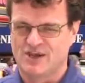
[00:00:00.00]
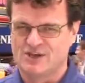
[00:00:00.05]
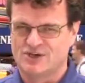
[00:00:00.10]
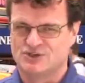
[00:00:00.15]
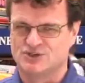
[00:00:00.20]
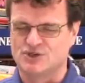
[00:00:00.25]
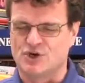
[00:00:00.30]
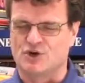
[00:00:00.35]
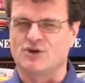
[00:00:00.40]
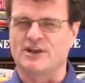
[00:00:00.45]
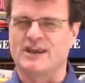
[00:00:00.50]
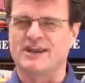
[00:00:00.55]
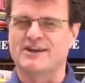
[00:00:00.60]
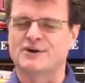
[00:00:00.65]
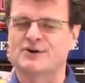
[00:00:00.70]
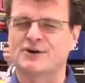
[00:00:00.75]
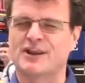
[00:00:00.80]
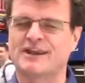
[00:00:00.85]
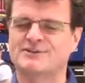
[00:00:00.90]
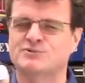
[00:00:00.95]
Judy, in
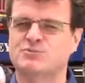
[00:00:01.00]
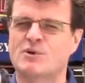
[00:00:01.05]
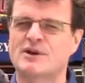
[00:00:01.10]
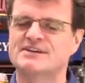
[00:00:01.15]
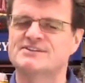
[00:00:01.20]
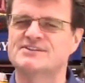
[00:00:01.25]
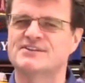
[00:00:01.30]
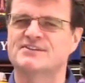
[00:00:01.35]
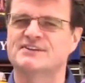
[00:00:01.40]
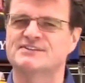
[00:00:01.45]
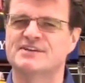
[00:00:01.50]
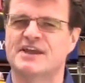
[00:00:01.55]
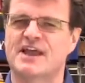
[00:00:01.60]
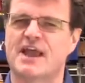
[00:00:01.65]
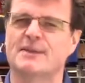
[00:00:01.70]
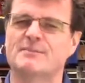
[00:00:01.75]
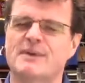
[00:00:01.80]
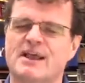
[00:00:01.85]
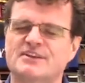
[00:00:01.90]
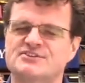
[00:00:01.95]
her late 20s at the
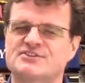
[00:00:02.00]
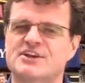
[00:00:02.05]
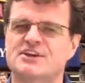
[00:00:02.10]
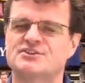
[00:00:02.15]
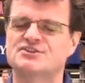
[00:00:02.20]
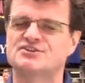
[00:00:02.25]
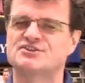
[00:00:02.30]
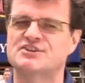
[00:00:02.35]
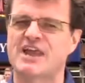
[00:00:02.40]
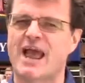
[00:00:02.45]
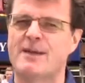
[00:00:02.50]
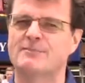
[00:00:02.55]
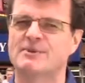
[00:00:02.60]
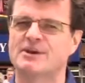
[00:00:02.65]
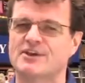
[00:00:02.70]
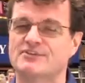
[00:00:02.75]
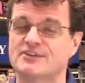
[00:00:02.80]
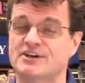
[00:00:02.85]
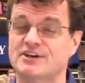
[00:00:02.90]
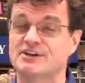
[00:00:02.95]
time, had such
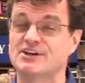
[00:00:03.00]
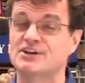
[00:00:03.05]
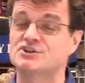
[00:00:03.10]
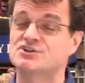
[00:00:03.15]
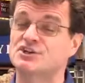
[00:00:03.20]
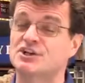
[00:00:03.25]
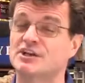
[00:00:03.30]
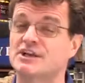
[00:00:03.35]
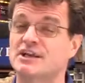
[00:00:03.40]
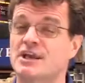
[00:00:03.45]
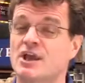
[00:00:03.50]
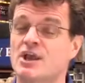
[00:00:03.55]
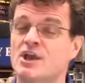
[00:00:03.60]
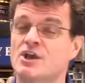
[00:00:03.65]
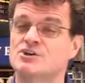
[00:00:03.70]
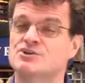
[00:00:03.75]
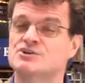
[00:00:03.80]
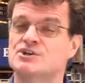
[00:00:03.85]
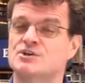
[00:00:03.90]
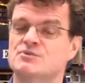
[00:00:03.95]
stamina that initially
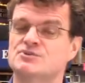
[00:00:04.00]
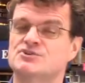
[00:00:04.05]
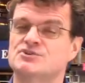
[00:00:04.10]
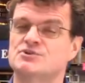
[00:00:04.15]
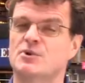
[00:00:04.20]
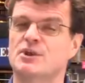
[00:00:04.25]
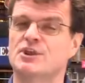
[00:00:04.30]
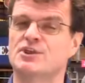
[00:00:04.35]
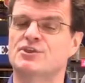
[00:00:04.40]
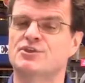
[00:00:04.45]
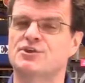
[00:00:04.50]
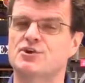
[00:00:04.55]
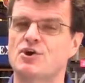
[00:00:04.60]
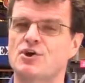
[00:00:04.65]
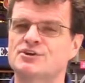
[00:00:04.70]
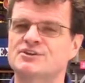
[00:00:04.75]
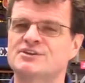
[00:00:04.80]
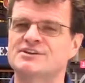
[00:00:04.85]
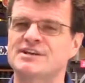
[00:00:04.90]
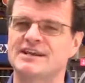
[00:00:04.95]
she was doing
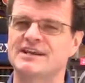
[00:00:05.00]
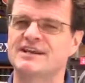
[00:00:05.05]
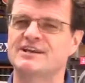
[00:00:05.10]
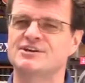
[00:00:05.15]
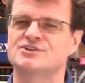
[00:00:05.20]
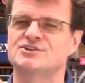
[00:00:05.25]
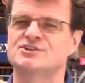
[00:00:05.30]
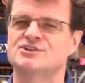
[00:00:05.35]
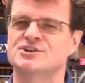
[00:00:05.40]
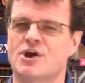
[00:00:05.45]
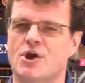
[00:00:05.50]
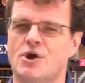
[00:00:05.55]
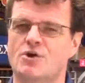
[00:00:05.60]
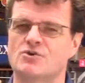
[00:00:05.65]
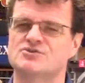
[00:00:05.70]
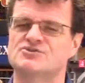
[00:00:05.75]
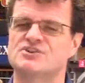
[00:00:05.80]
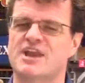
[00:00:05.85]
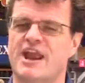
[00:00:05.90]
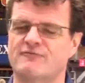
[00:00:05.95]
13
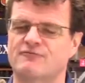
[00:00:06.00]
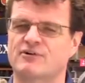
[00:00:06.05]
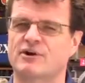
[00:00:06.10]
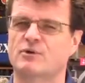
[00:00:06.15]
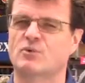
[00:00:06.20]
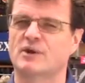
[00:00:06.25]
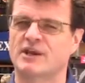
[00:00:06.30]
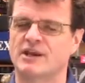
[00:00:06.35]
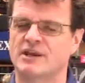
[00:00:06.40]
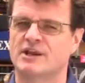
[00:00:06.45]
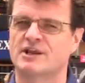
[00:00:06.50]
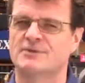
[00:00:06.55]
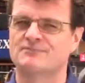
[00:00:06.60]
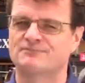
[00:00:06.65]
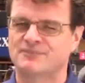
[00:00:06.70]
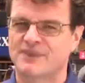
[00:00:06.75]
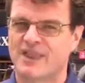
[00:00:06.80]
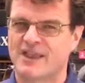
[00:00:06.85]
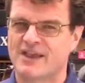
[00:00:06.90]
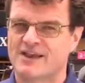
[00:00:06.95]
shows every week.
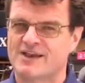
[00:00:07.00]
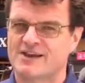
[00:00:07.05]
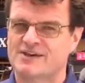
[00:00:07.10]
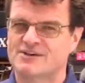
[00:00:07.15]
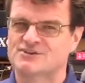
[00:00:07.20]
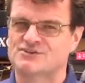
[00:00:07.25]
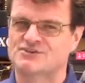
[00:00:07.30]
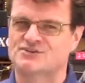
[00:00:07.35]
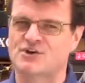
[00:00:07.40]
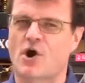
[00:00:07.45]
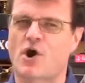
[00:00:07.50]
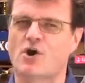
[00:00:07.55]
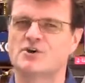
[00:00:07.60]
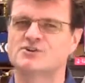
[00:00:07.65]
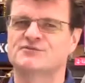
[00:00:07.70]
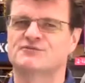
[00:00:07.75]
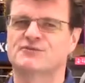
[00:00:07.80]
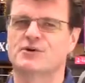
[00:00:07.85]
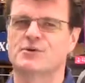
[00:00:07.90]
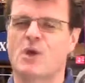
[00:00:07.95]

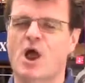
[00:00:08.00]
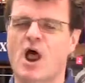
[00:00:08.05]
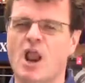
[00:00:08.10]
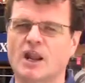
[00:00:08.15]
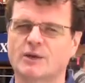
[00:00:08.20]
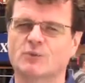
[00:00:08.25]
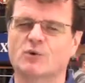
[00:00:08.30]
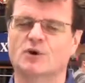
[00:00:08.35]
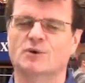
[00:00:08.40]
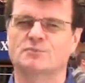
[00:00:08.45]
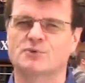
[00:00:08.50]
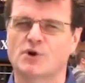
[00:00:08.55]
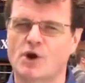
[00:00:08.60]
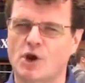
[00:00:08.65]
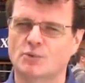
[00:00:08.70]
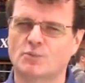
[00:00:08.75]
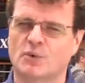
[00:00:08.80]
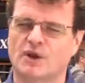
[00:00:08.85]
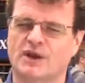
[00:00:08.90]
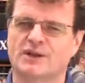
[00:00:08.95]
Stars from Hollywood,
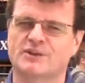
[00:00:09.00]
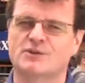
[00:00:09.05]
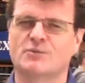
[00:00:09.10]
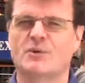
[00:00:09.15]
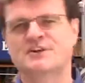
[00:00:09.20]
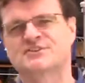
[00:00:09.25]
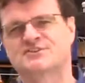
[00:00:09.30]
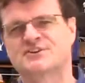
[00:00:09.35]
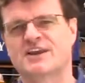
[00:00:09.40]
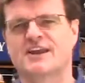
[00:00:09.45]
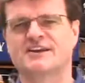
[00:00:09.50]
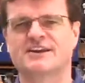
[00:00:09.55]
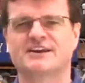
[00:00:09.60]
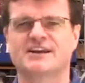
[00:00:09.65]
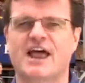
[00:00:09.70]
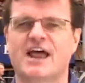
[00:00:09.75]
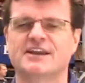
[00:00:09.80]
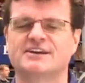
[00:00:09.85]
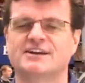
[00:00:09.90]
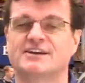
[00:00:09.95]
Broadway, the West End in
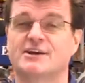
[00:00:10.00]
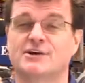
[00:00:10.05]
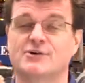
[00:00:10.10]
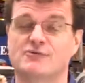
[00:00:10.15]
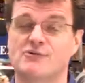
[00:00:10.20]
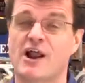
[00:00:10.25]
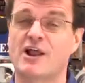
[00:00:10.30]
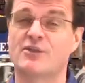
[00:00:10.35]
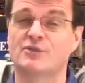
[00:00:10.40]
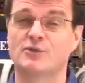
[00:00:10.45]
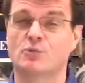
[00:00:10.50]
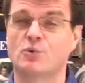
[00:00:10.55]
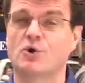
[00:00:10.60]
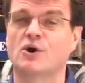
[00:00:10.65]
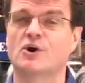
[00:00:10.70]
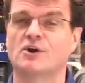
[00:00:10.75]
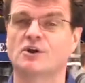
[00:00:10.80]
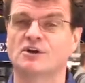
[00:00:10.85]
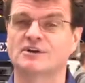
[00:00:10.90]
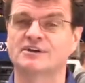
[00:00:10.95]
London, and around the
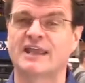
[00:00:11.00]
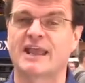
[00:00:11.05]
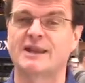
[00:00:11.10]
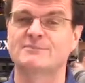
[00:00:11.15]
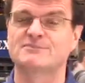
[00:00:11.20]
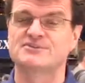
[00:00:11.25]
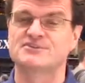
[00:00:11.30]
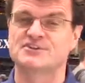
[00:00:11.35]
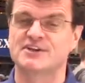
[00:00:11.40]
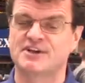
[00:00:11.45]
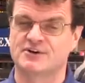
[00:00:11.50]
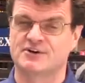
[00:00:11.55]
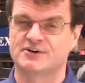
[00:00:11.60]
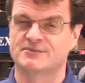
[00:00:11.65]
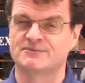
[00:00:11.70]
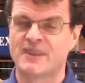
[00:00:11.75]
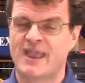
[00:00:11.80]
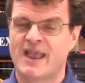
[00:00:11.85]
world came to see her.